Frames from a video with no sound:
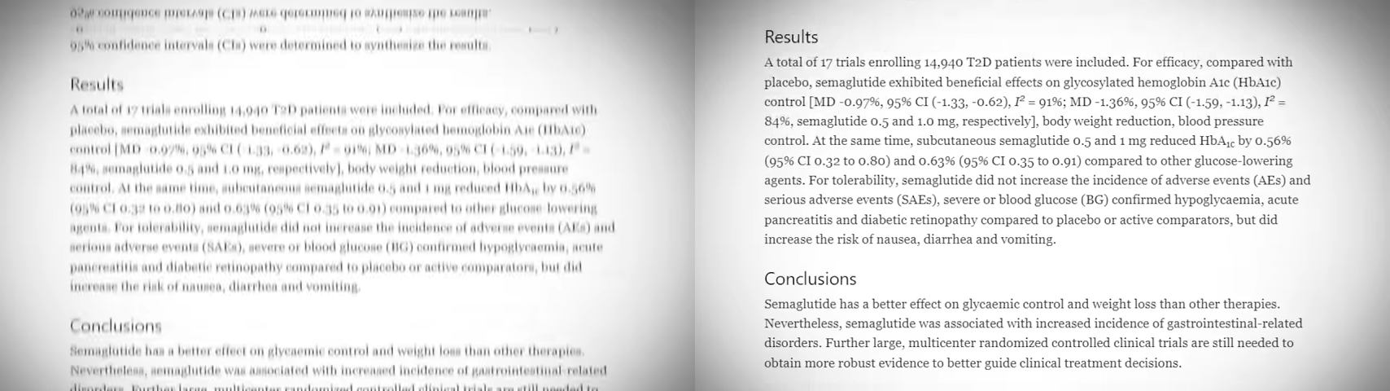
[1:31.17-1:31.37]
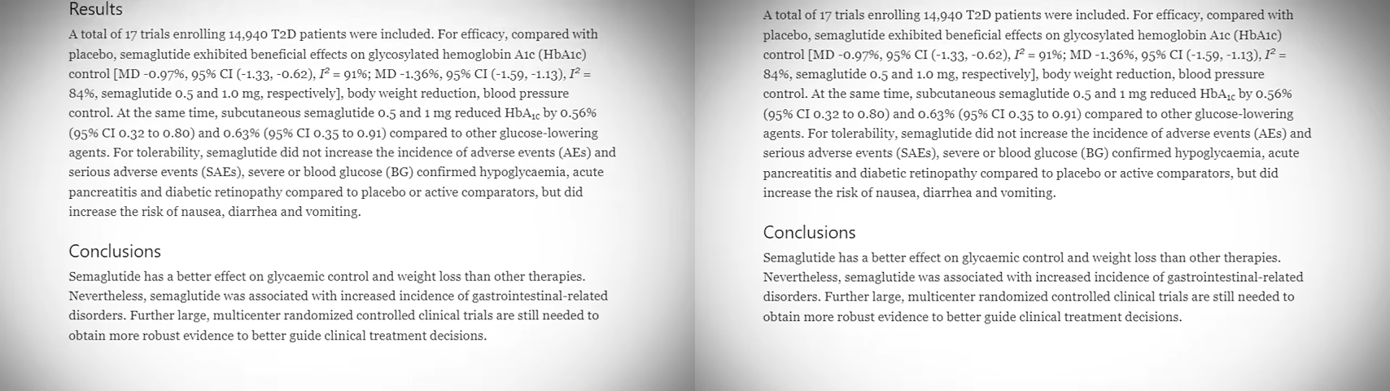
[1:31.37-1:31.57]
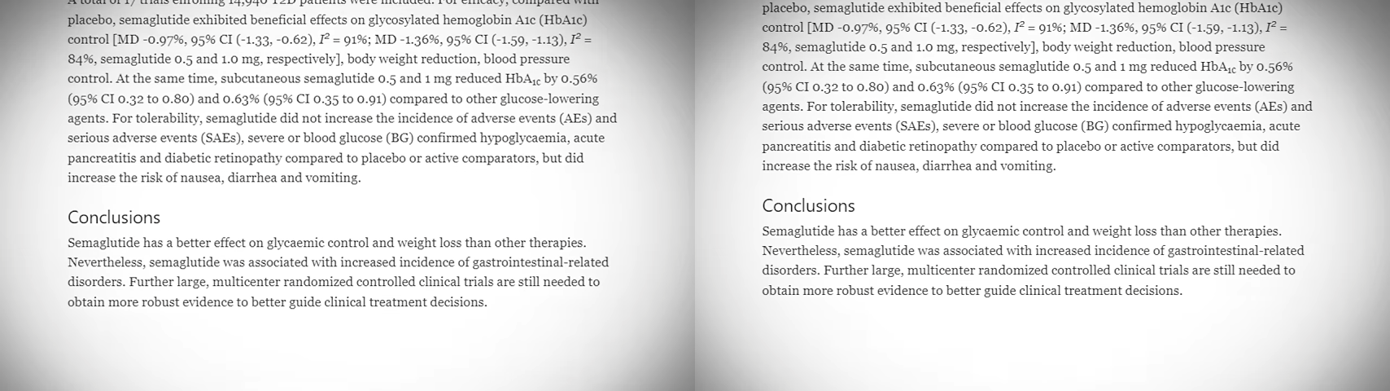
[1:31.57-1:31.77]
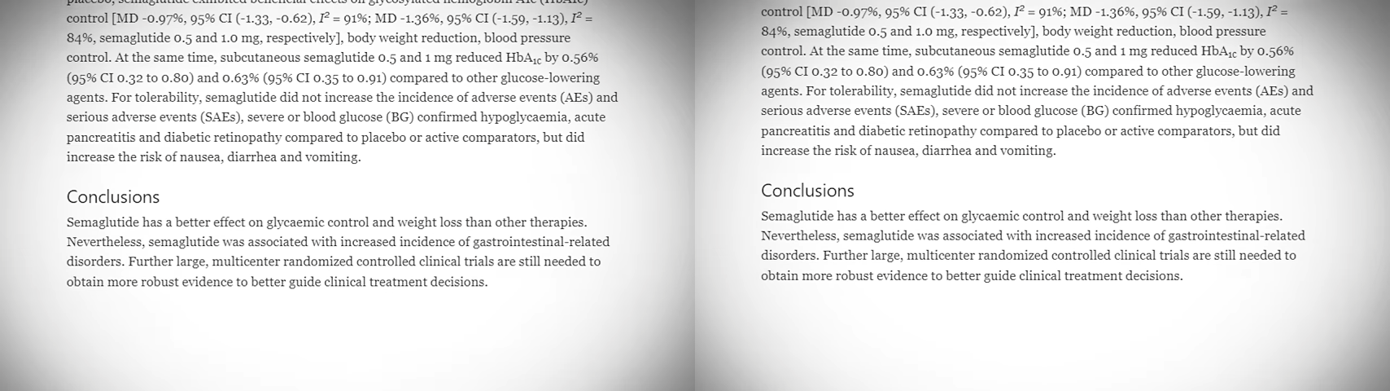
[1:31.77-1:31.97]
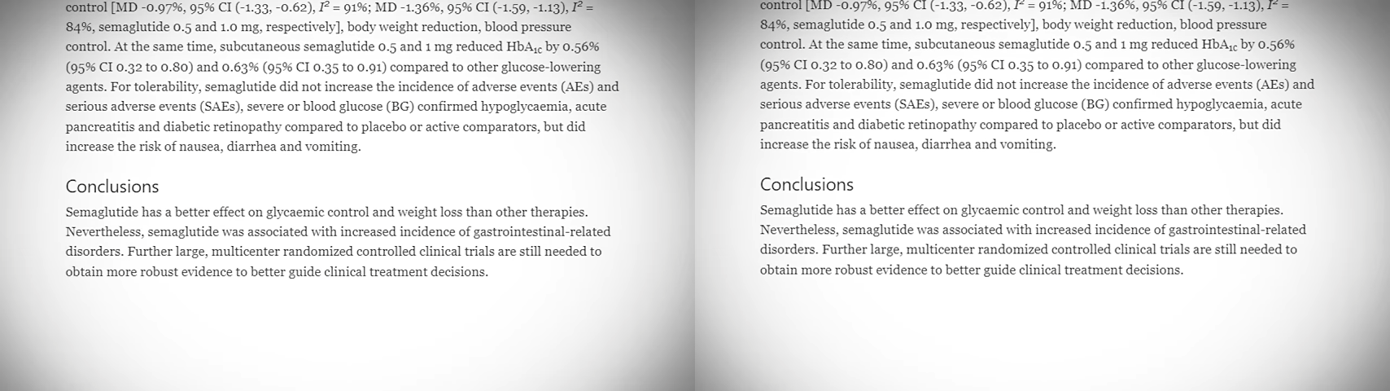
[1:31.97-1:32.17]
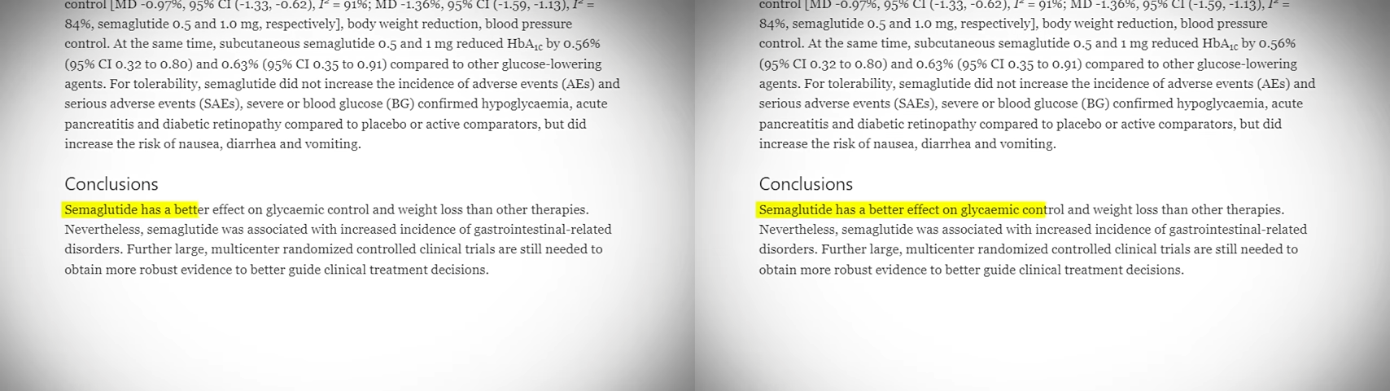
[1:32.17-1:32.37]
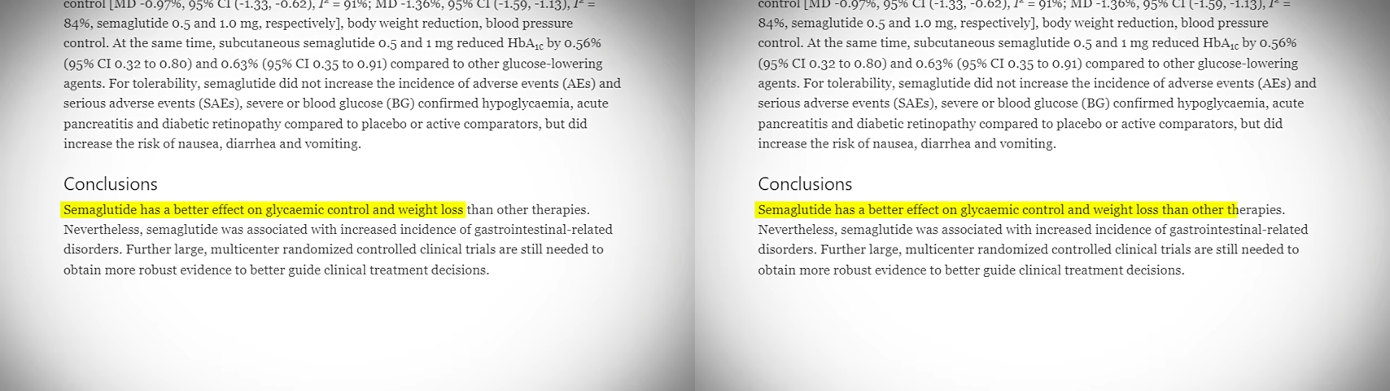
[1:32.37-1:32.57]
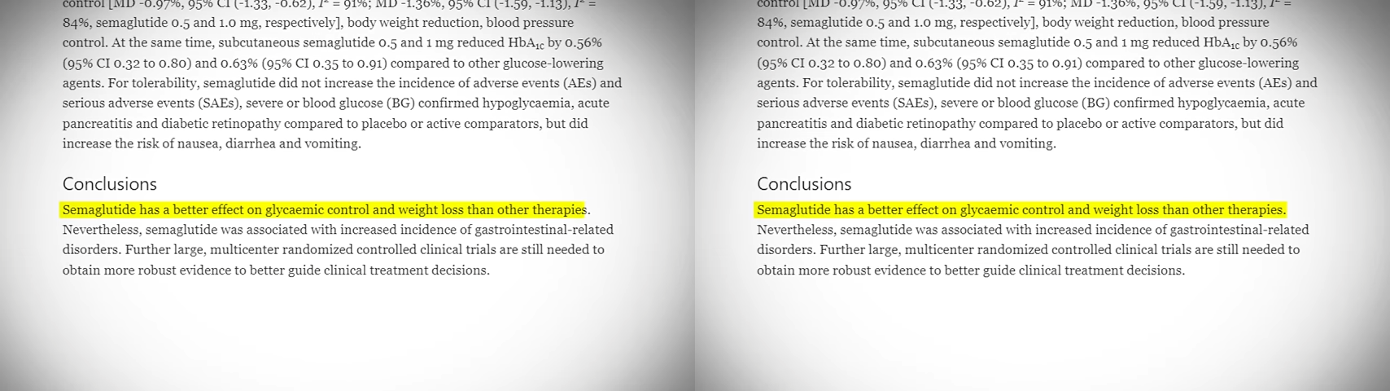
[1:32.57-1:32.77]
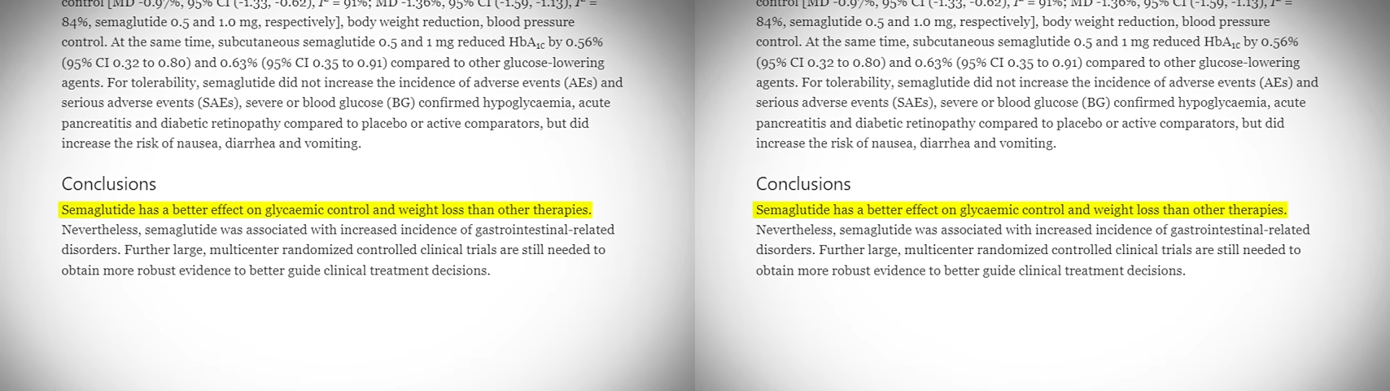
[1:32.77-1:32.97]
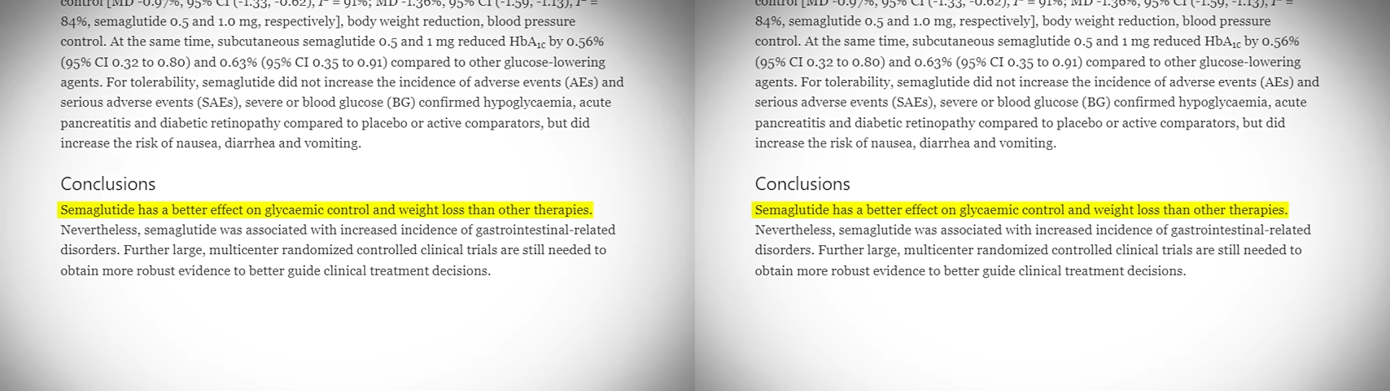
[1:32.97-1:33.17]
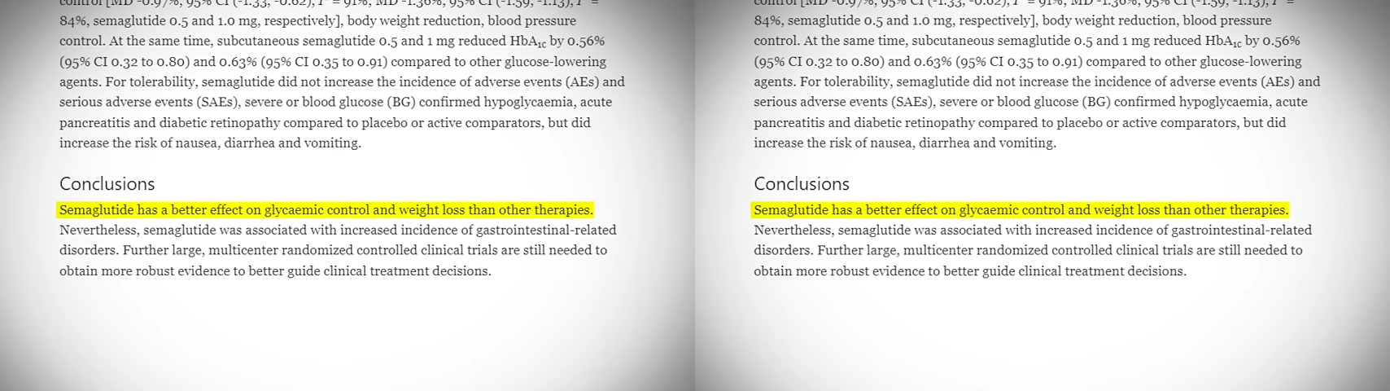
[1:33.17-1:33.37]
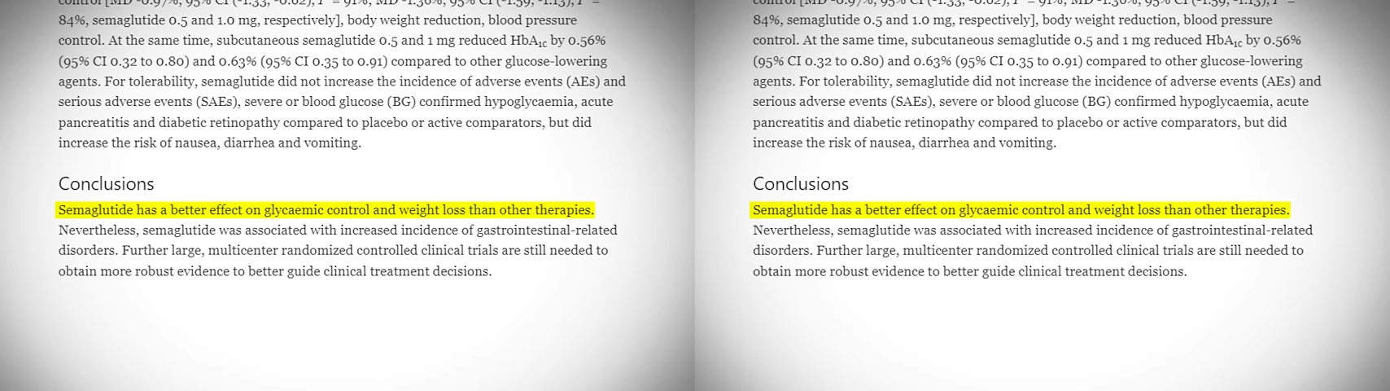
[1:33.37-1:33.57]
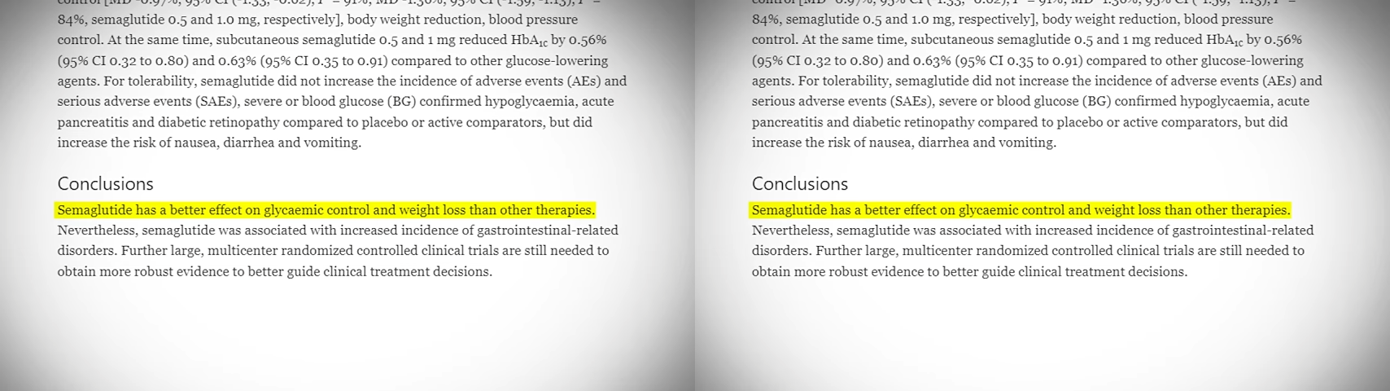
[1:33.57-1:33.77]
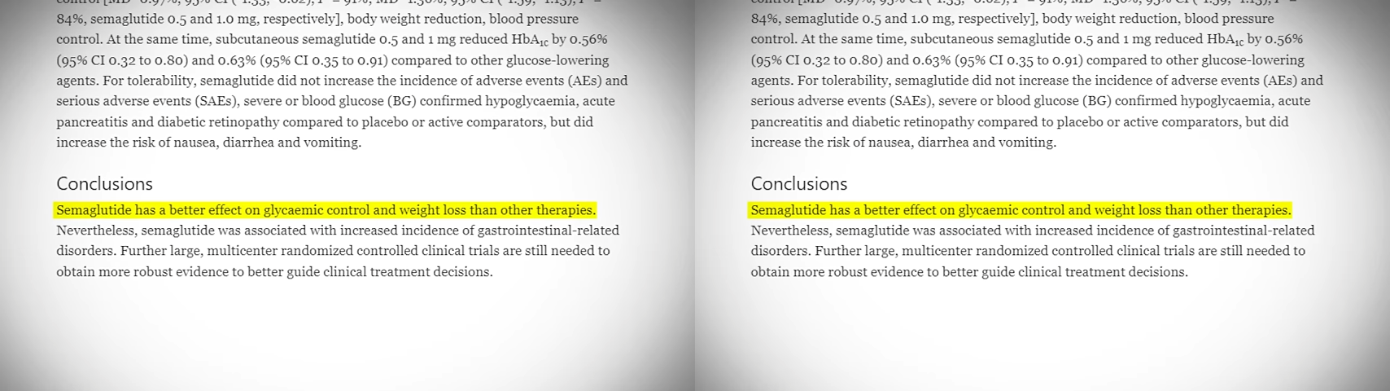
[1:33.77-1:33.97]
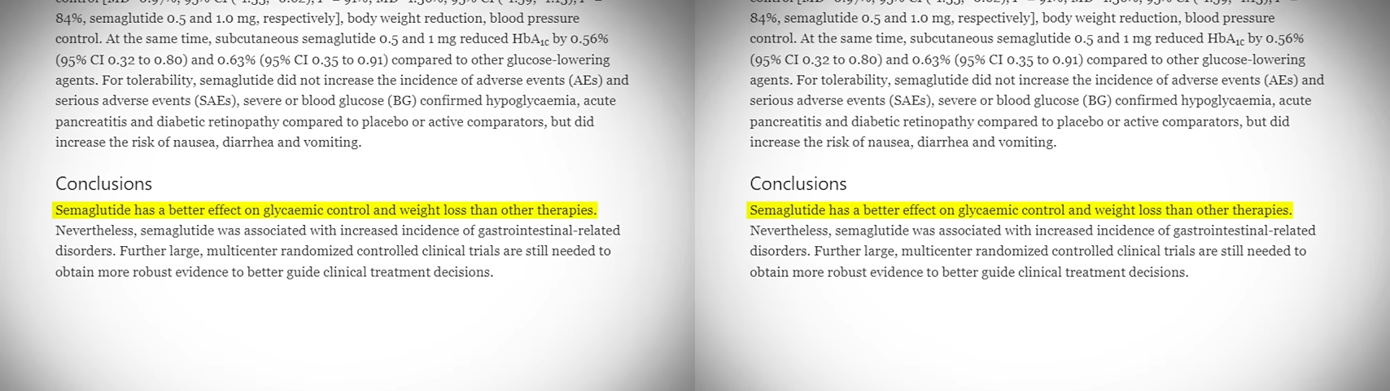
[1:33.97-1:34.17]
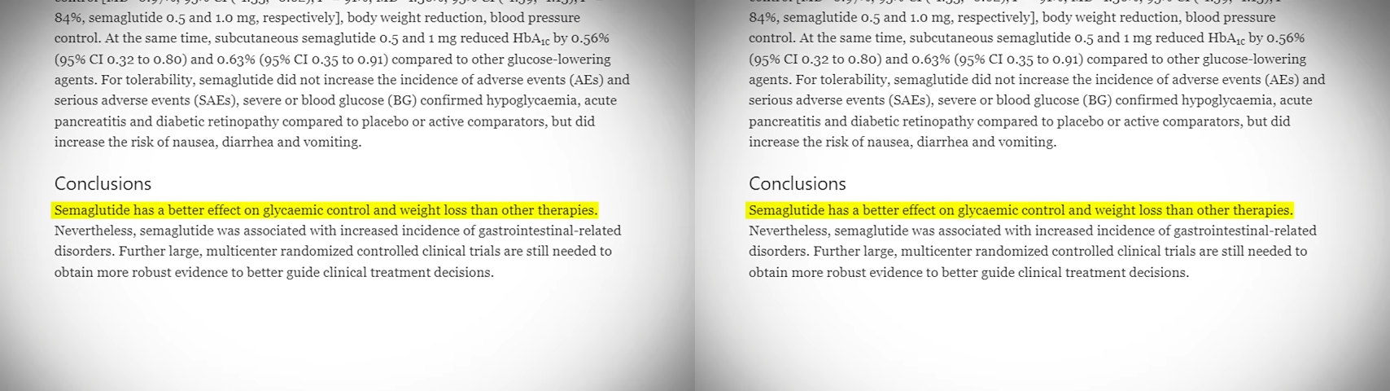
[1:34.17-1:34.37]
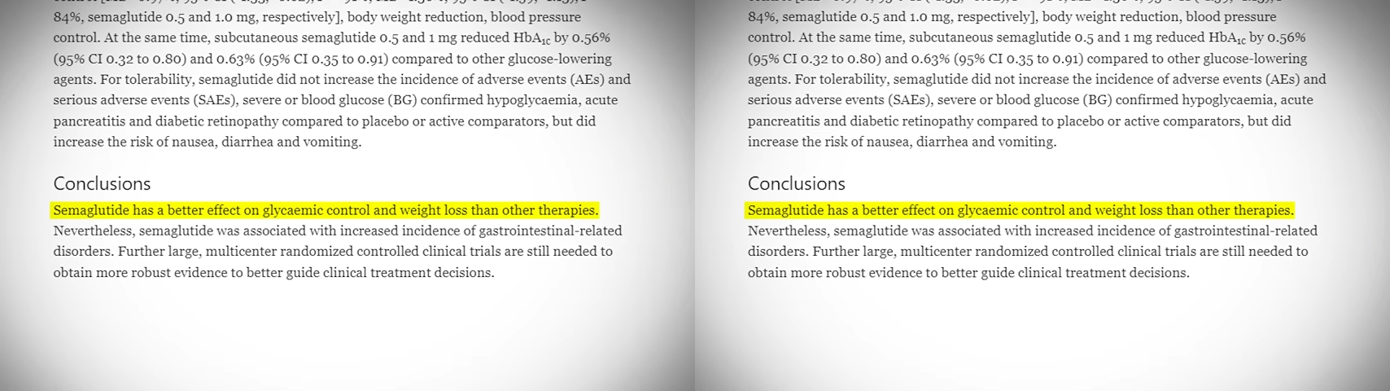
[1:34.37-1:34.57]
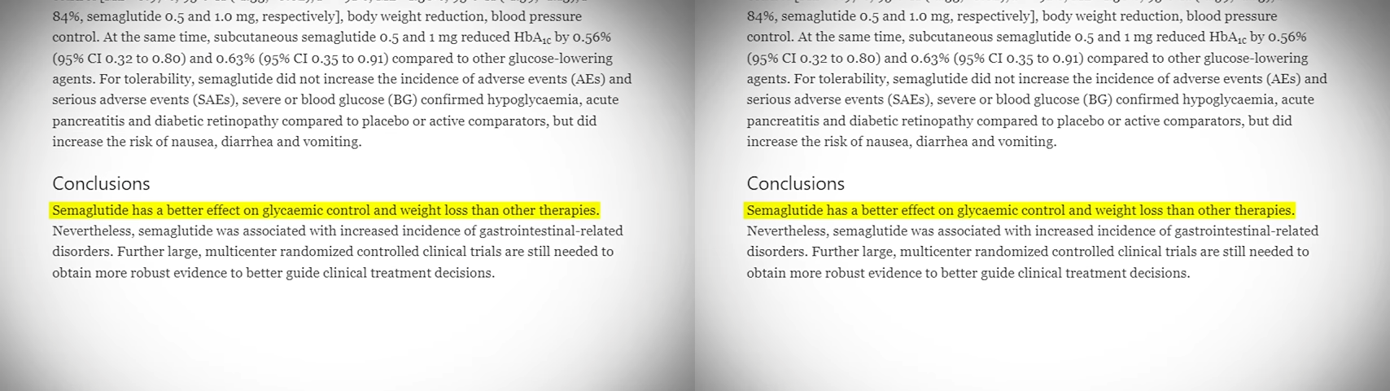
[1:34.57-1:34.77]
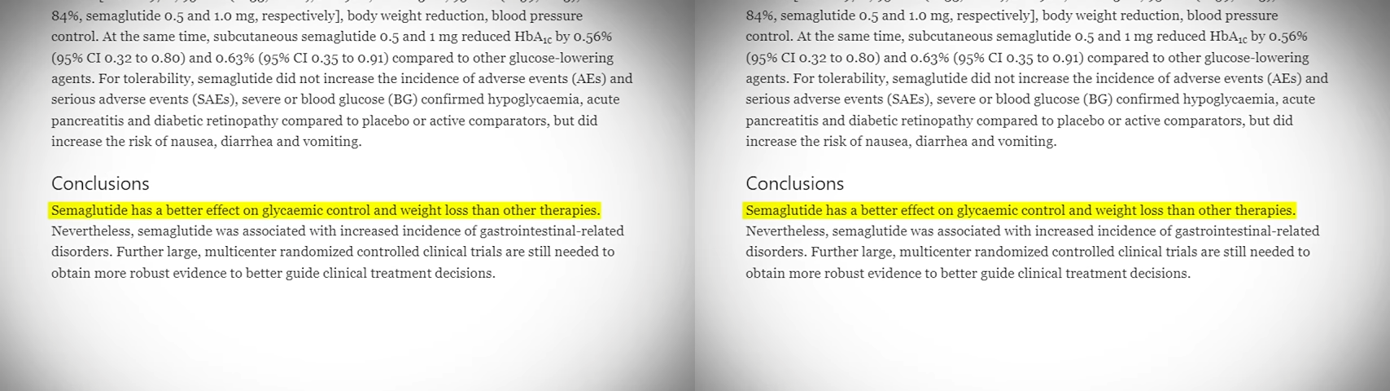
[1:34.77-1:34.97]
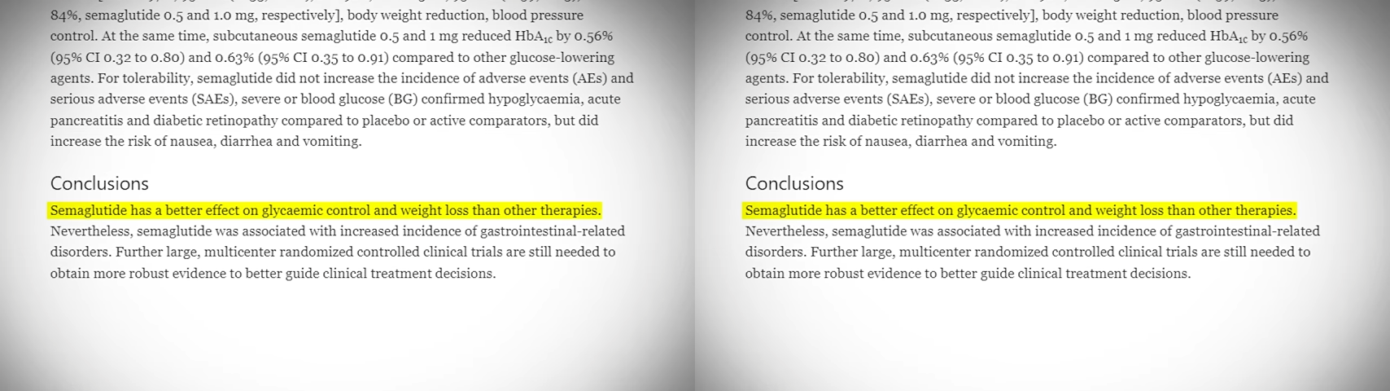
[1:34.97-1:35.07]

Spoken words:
[unreadable: no face in view]